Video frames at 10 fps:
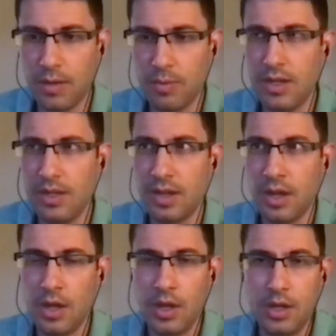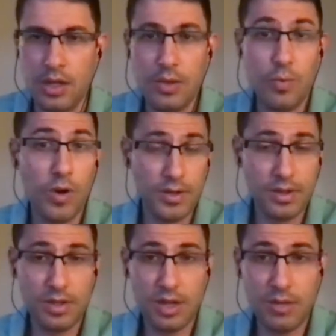I mean, he wants a
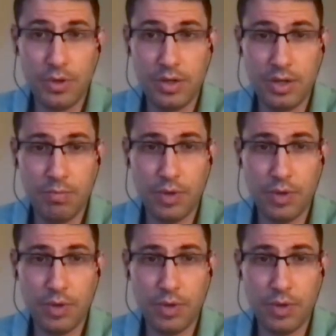championship.